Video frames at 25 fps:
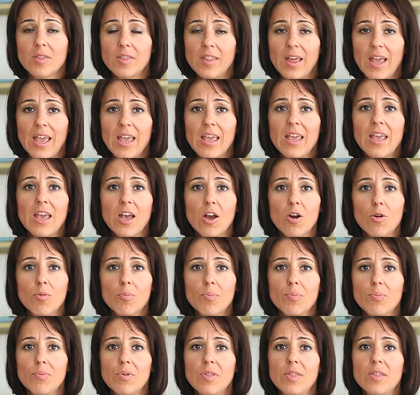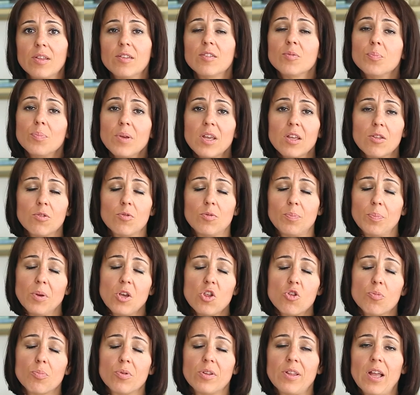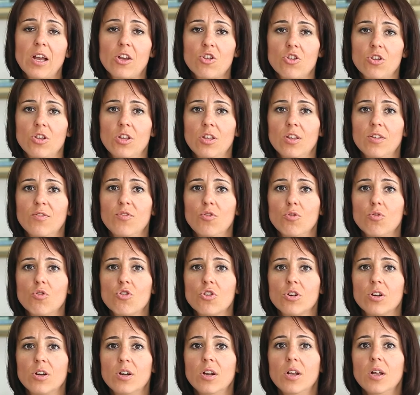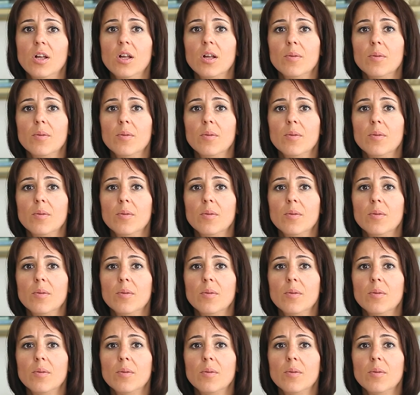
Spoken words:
they help with the speech production in the future,